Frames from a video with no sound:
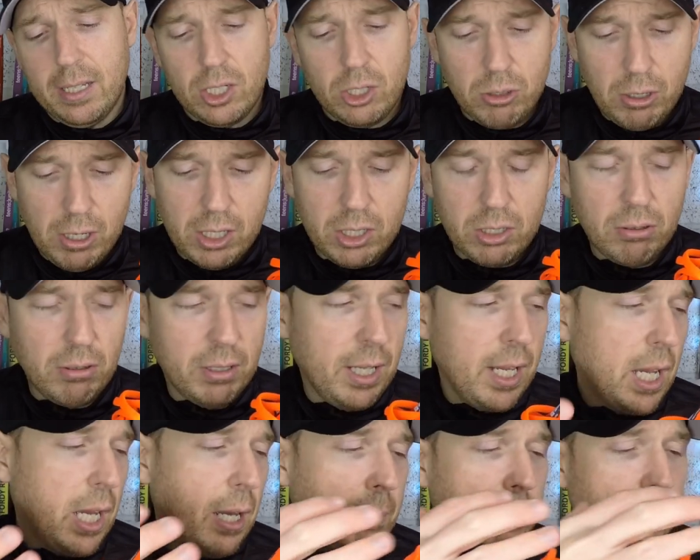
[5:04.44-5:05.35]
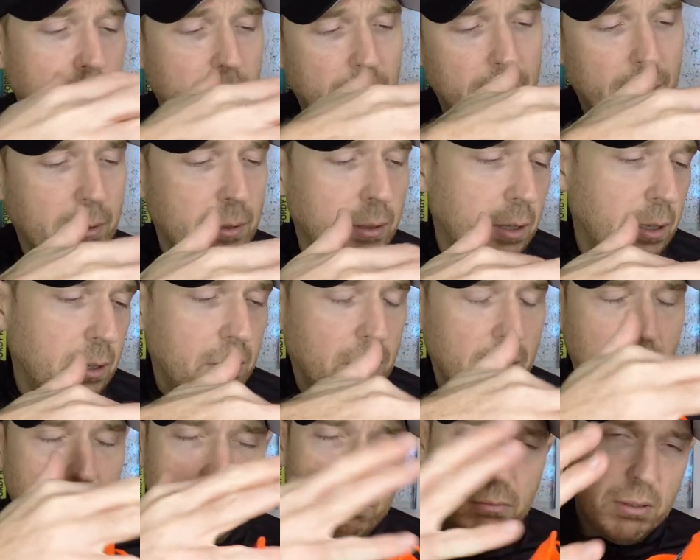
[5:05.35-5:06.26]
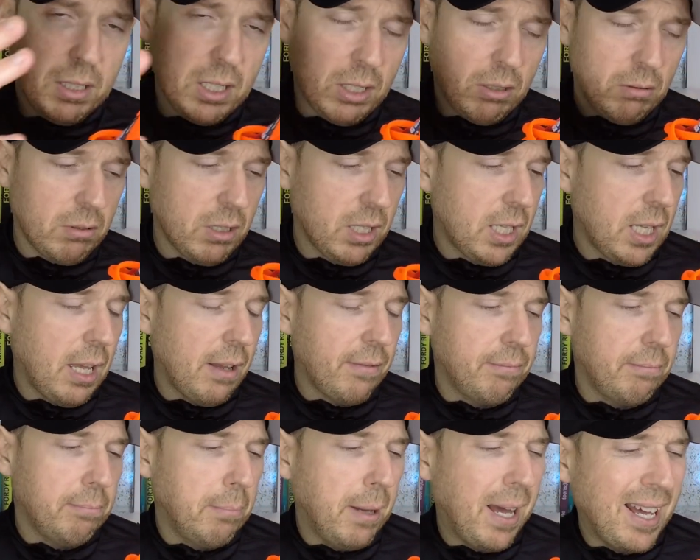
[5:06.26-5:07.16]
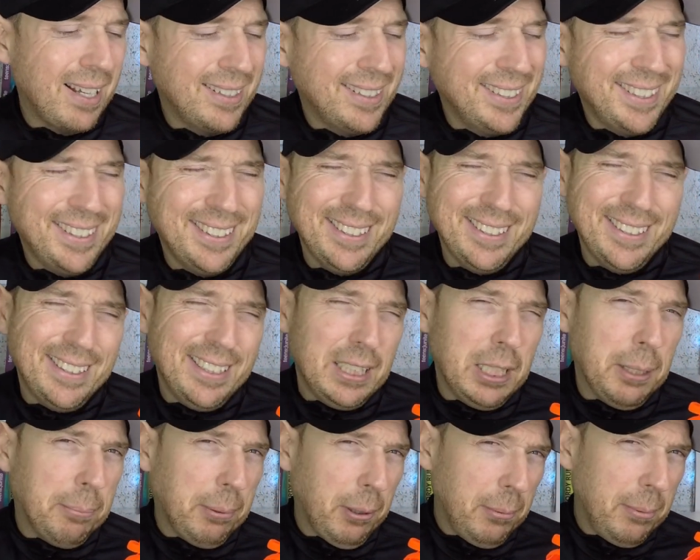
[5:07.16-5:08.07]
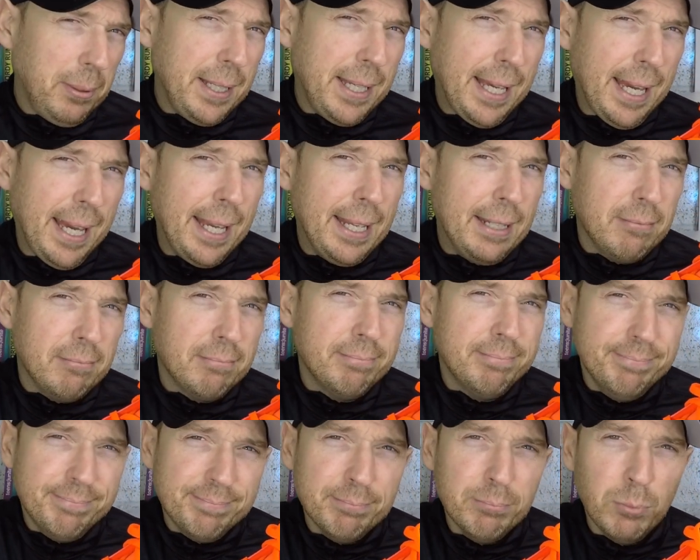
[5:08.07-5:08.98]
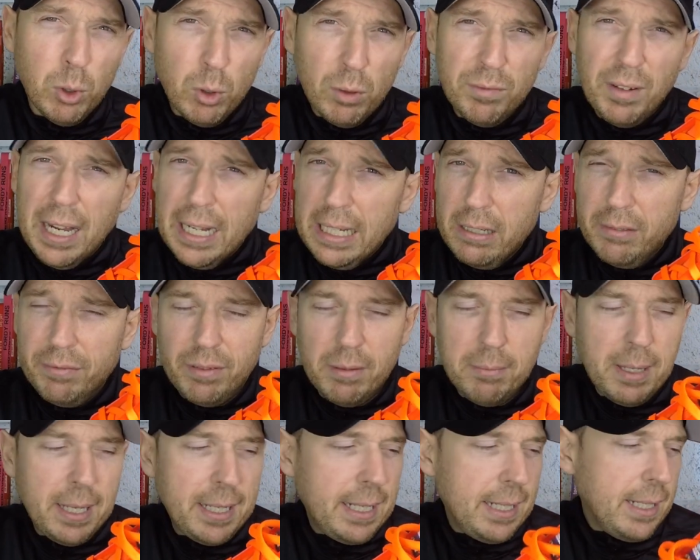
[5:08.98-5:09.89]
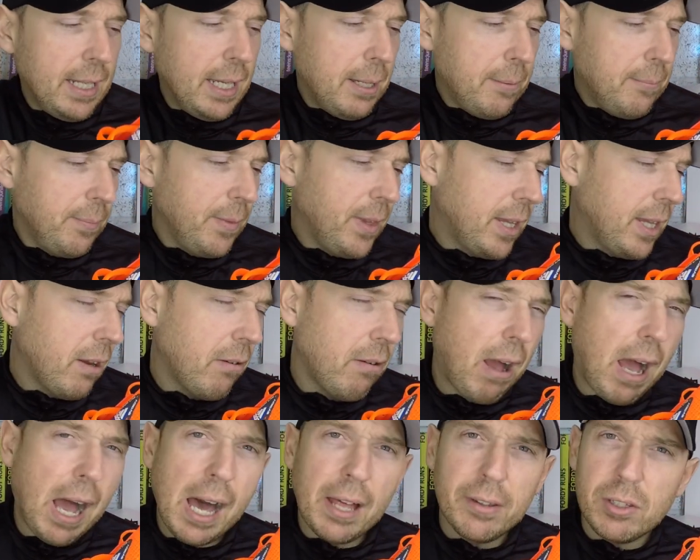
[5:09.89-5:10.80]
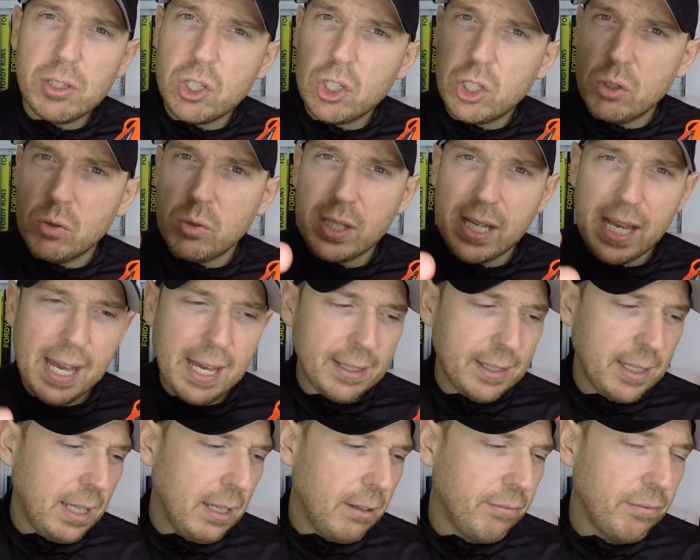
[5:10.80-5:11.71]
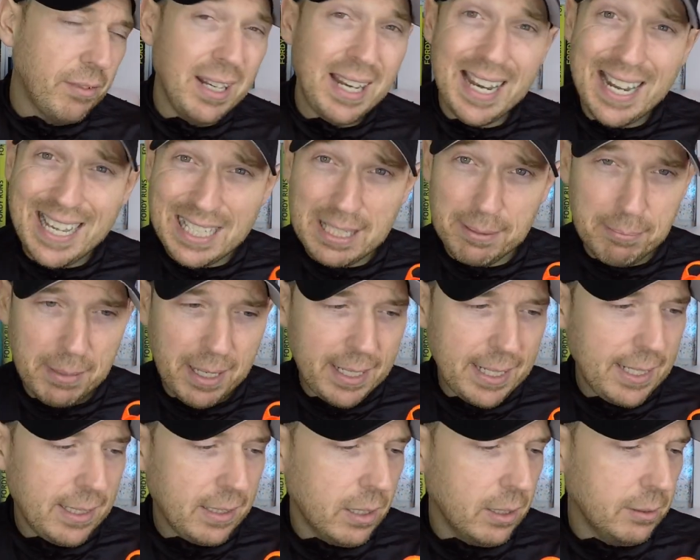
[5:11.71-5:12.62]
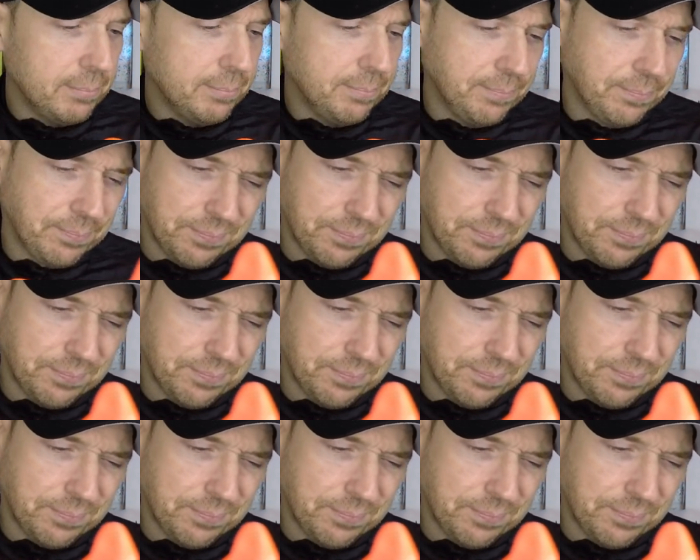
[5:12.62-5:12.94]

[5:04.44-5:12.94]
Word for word: the structure in the upper and all this sort of stuff, but you're probably getting more value for money there. There are other shoes out there for less money that